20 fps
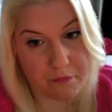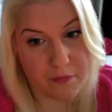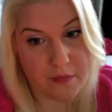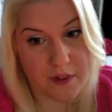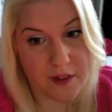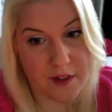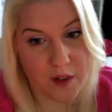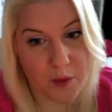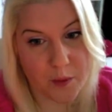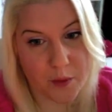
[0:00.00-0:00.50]

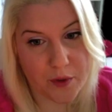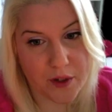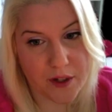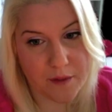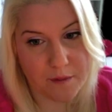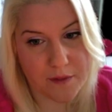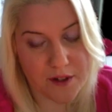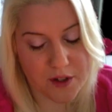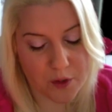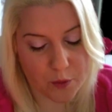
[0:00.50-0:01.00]
Still pretty,
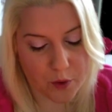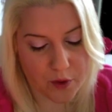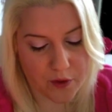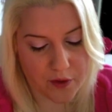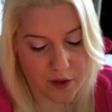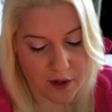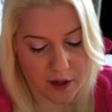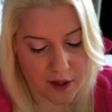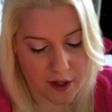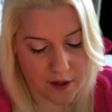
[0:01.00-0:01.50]
still worth
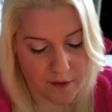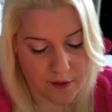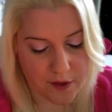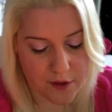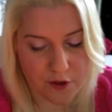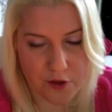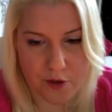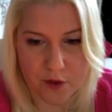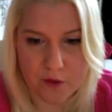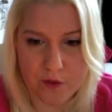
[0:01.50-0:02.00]
it. I have it in
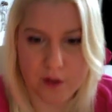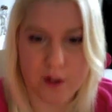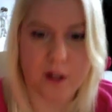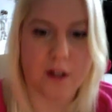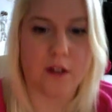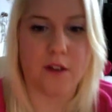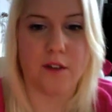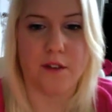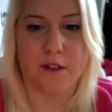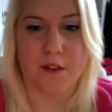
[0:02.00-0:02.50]
2 different
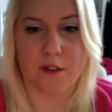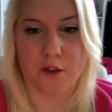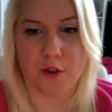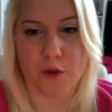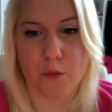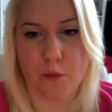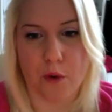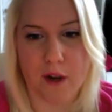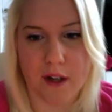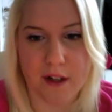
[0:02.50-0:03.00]
colors. It's a new
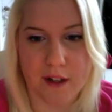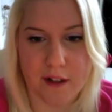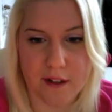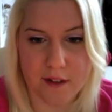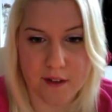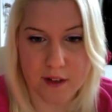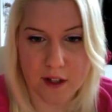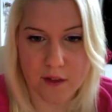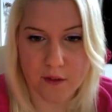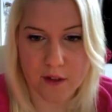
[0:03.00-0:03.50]
brand I
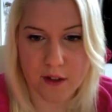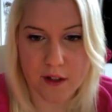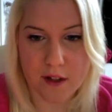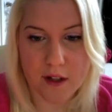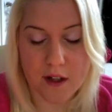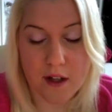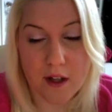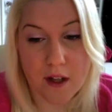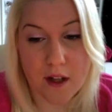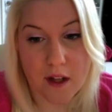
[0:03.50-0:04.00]
discovered,
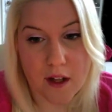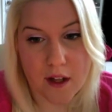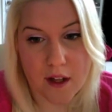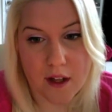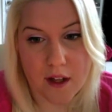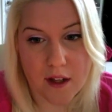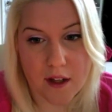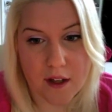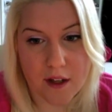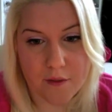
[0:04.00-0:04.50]

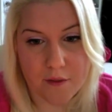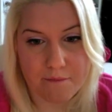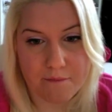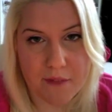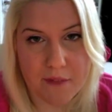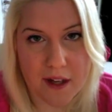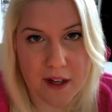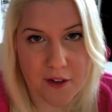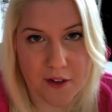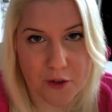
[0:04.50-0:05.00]
and
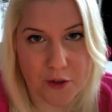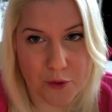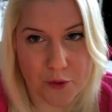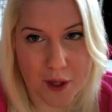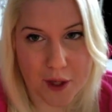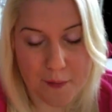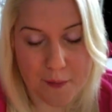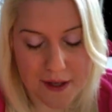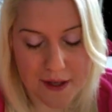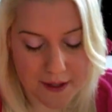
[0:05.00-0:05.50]
I do
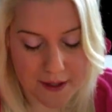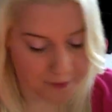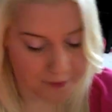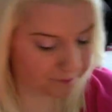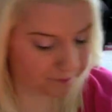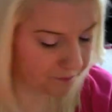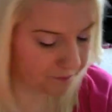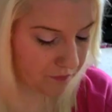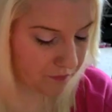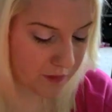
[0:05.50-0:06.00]
recommend it.
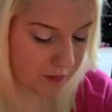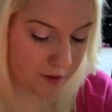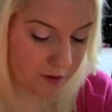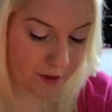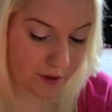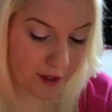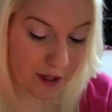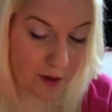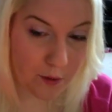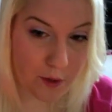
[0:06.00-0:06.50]
So
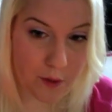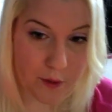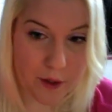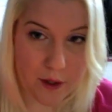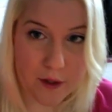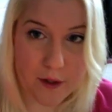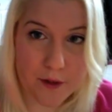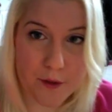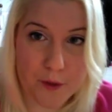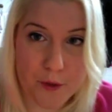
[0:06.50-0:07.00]
now we're going
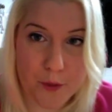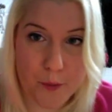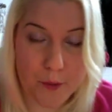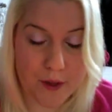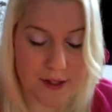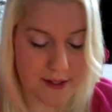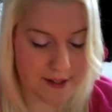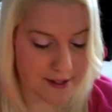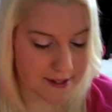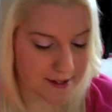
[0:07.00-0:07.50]
on to
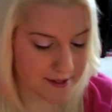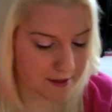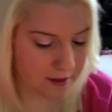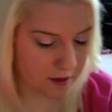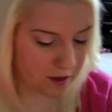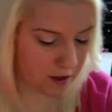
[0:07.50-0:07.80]
prices.